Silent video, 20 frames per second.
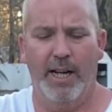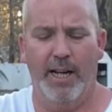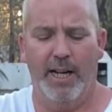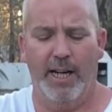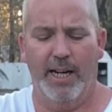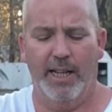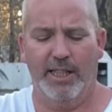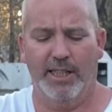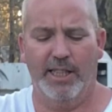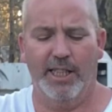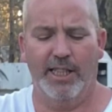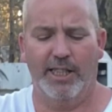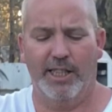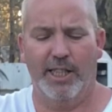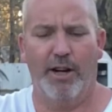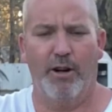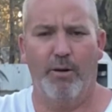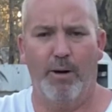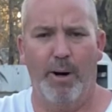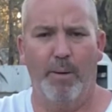and it sits
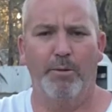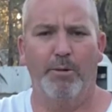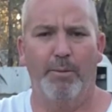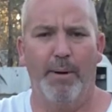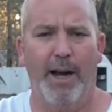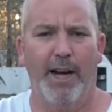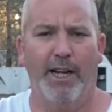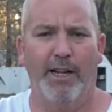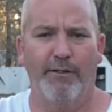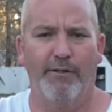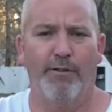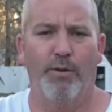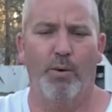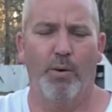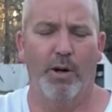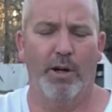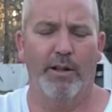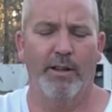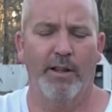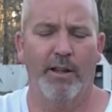there and rubs back and forth,